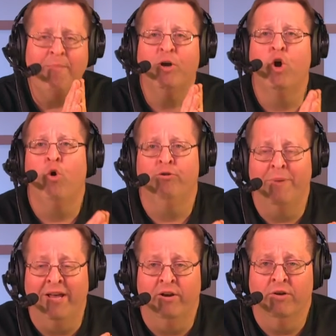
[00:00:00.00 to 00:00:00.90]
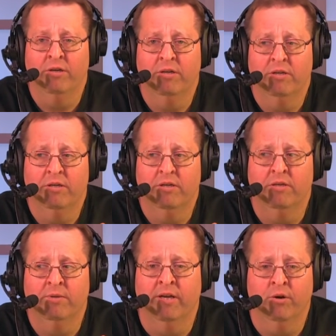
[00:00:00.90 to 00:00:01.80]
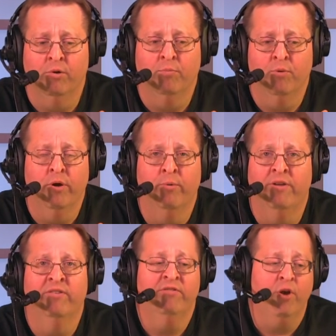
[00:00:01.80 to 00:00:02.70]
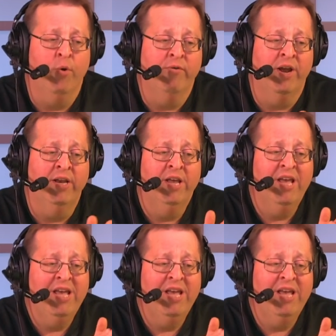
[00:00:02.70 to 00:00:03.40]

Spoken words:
I'm a gold miner. And I'm like, oh boy, where's this going, right?